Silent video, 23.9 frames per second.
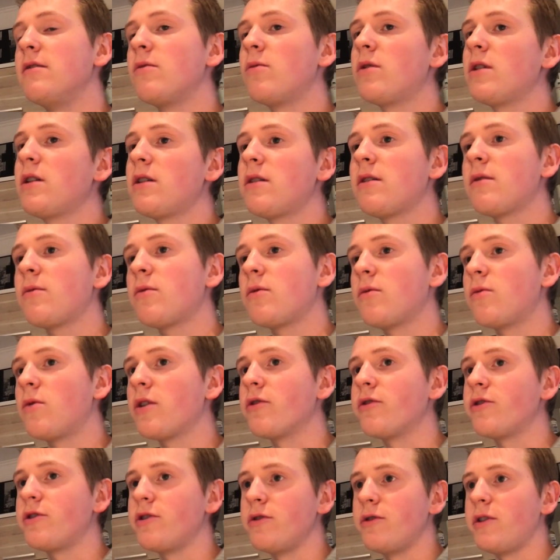1
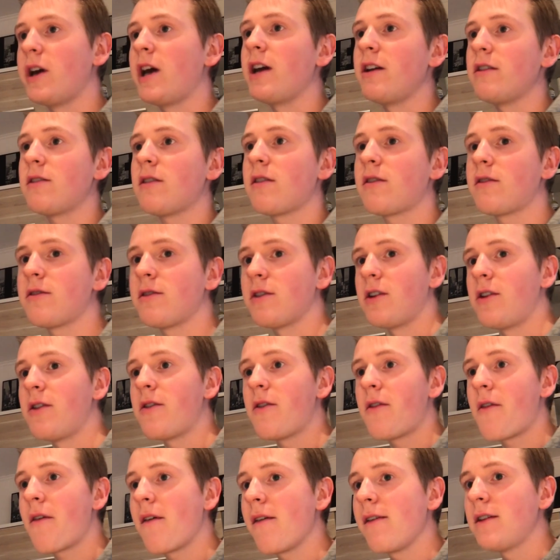or 2 days, so...